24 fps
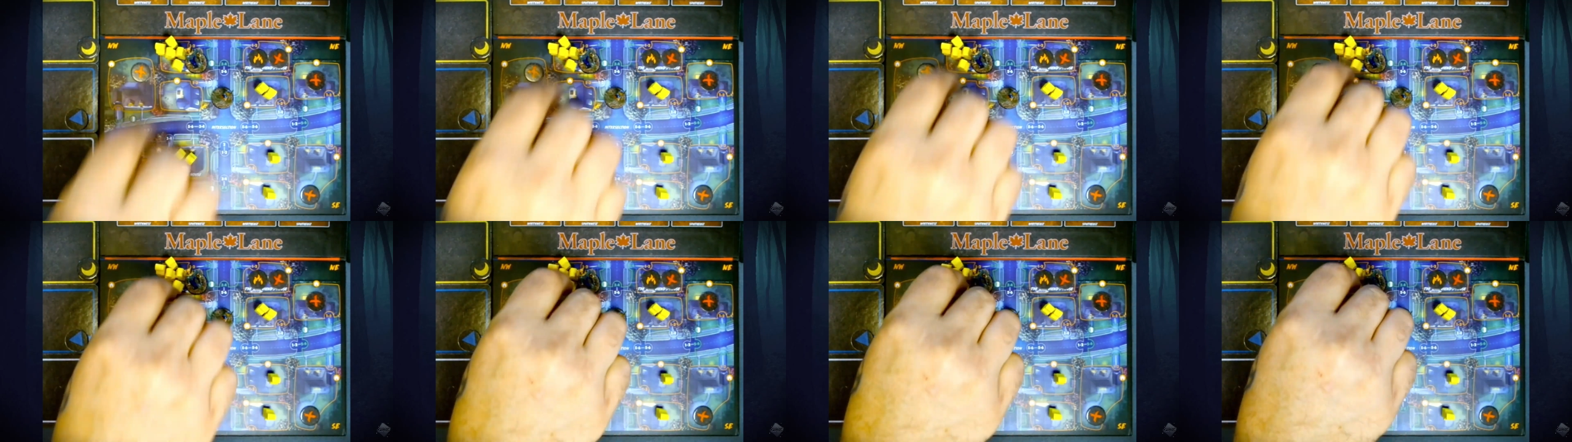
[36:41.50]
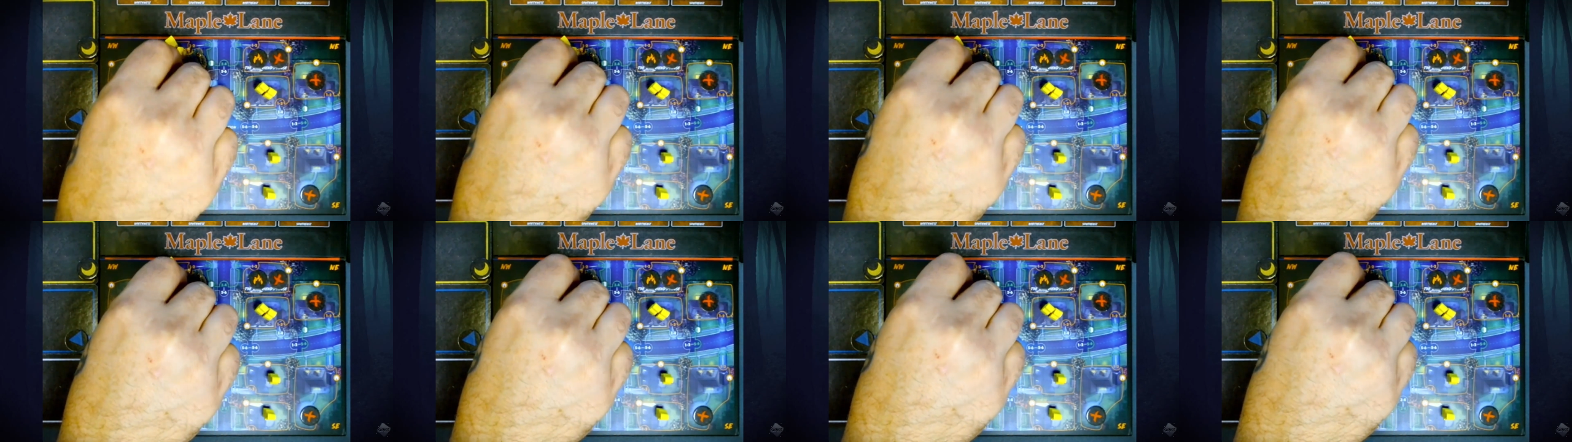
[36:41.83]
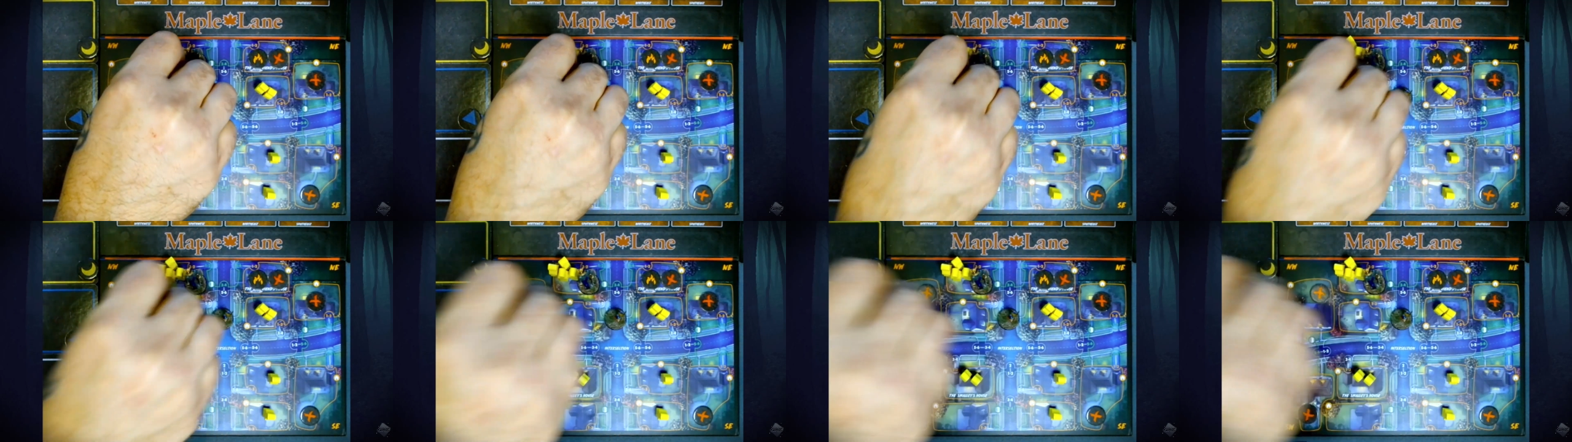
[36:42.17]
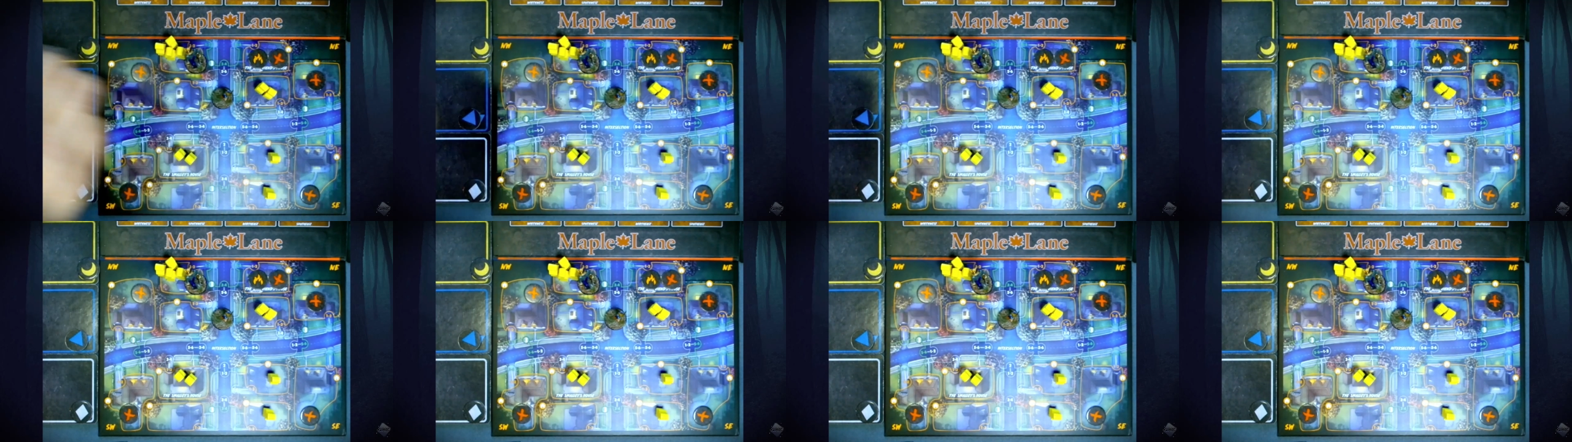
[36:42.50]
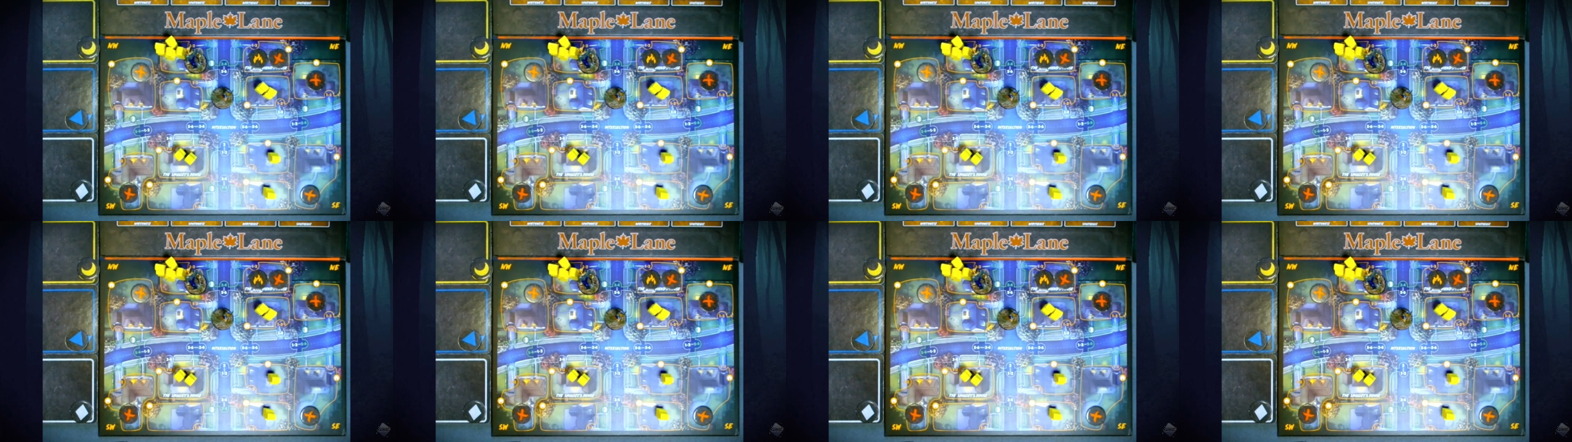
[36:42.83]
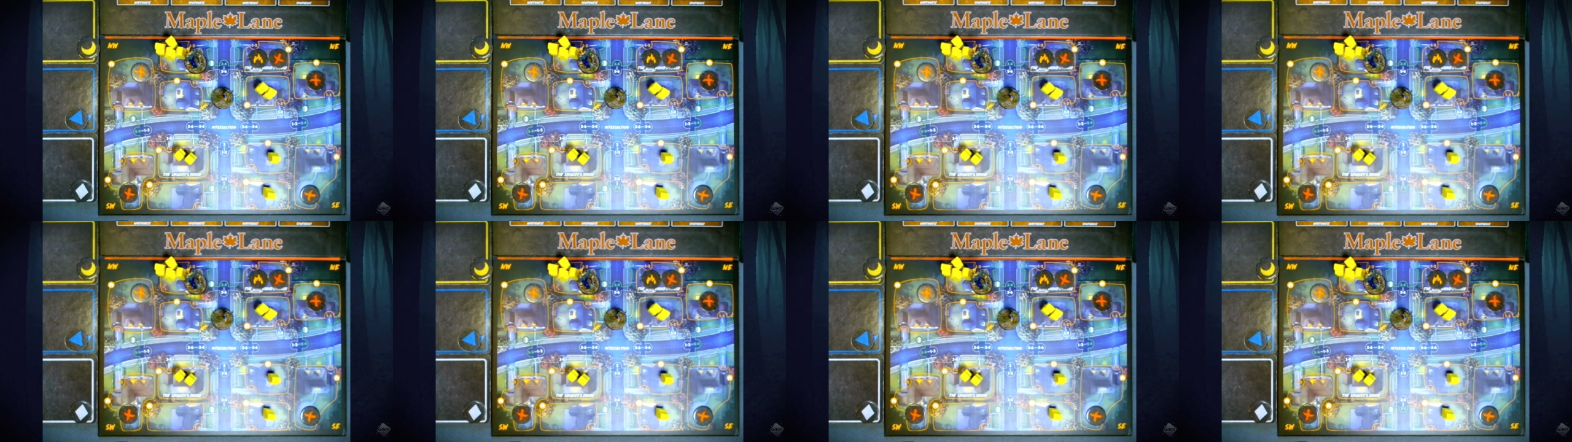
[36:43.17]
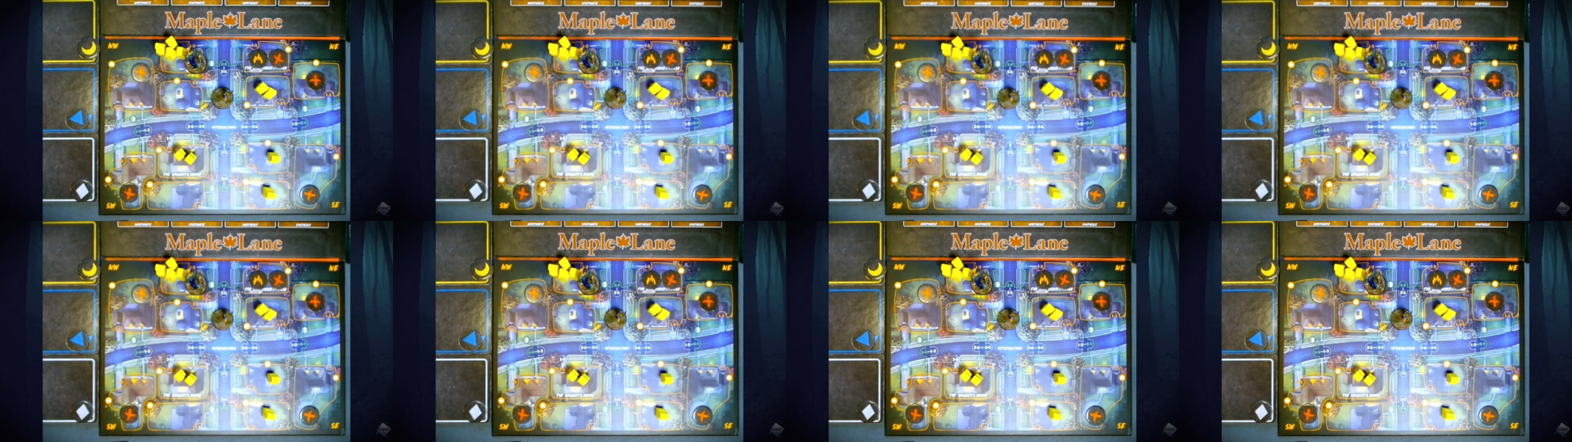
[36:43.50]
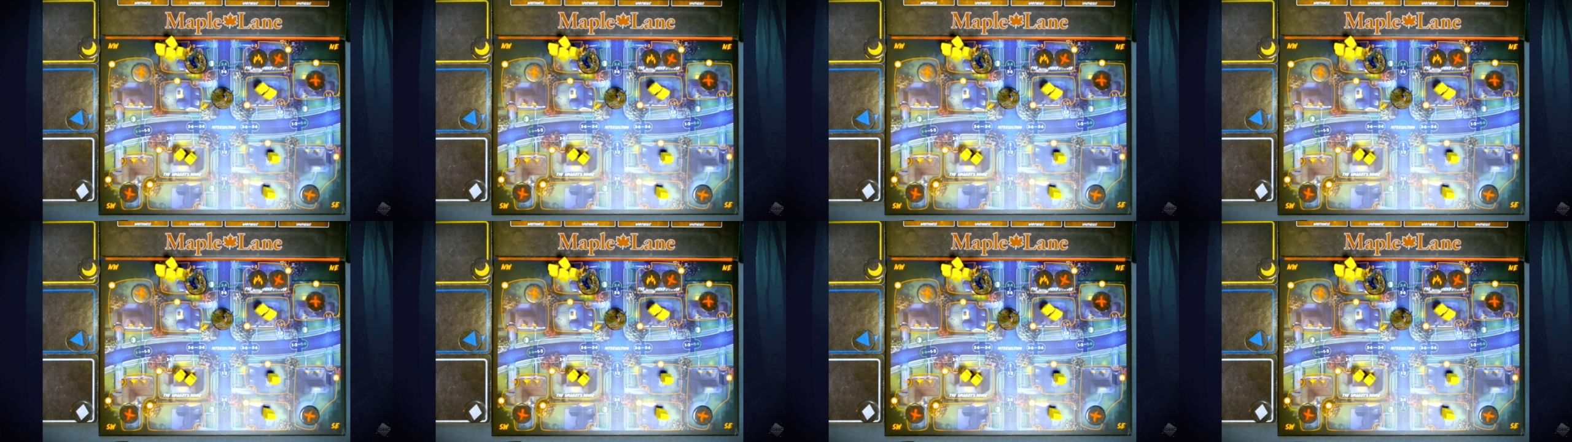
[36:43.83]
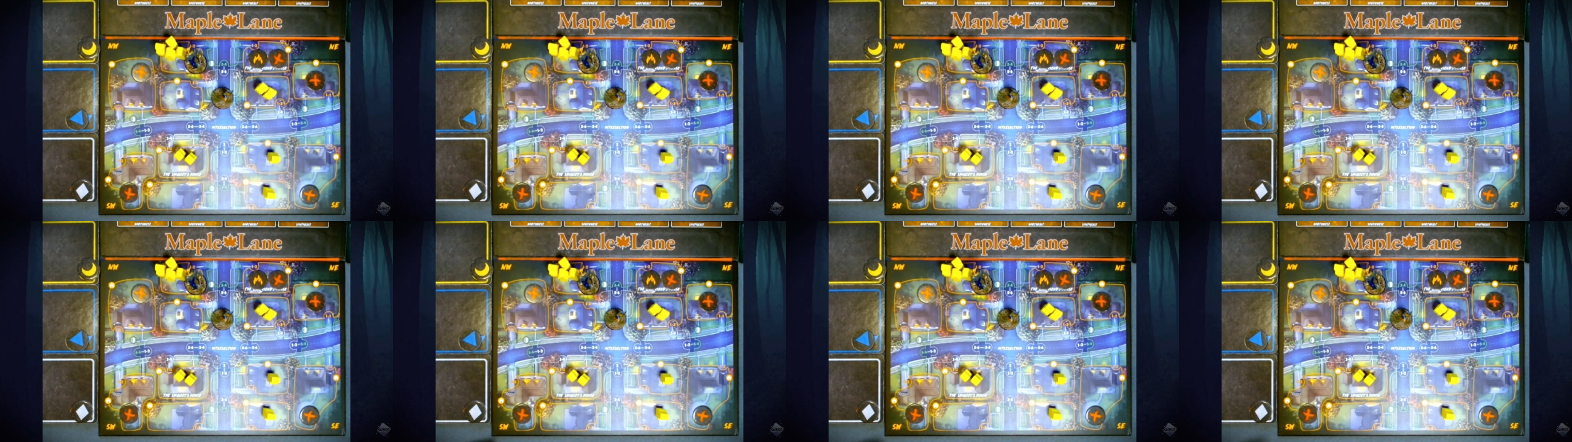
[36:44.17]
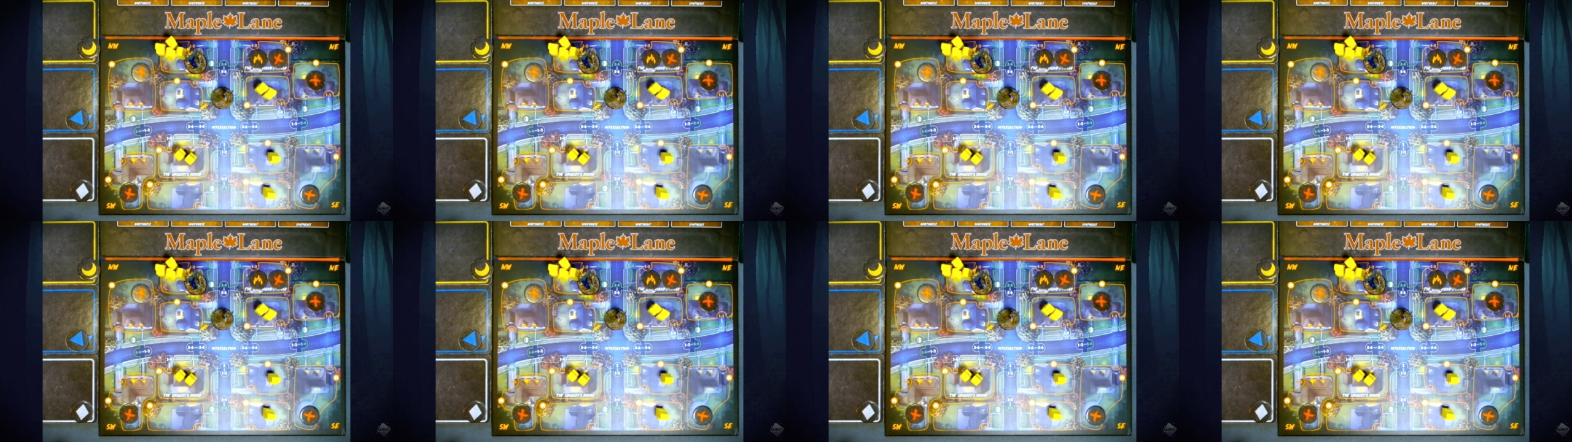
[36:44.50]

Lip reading: (no speaker visible)